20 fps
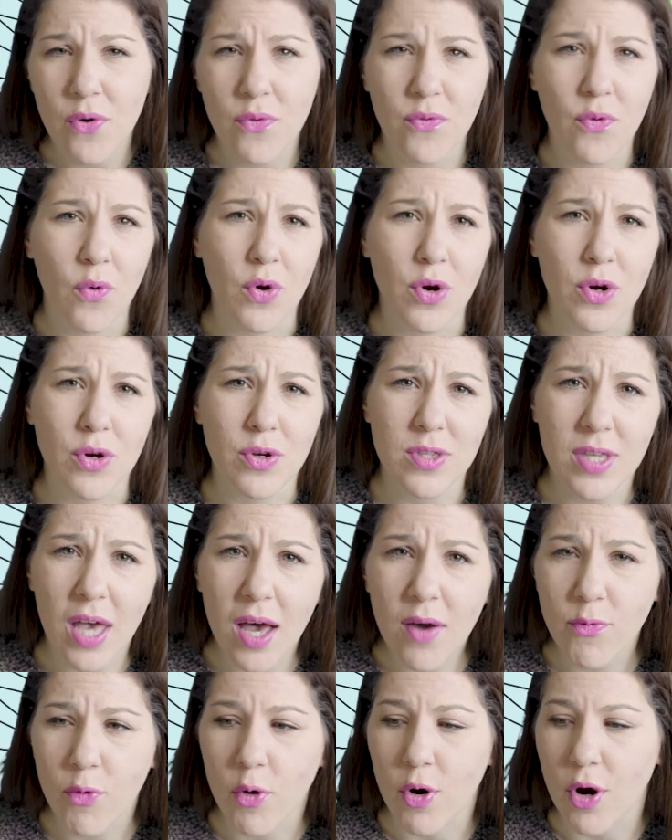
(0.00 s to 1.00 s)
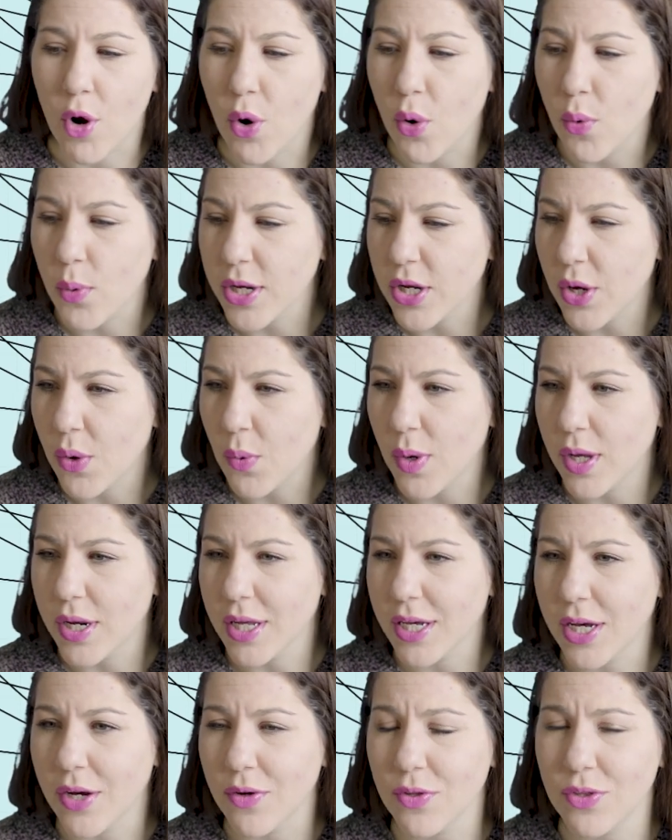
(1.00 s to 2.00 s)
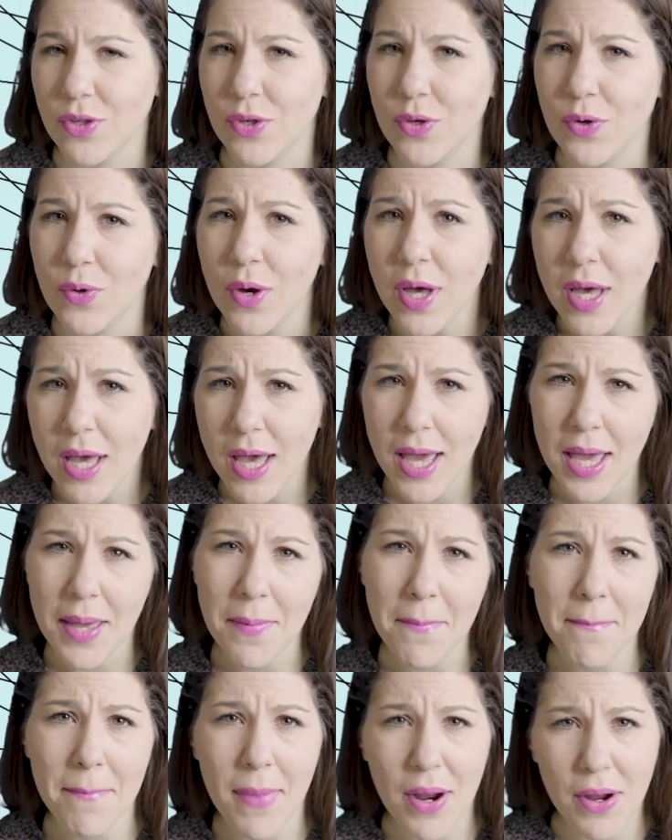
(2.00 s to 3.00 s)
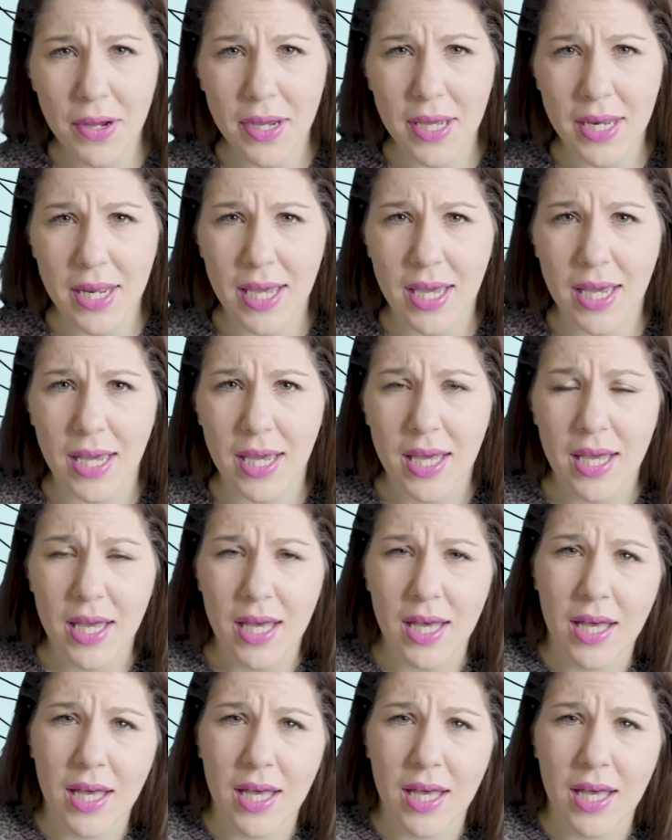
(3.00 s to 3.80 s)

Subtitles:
for software, or we don't want to go to a marketing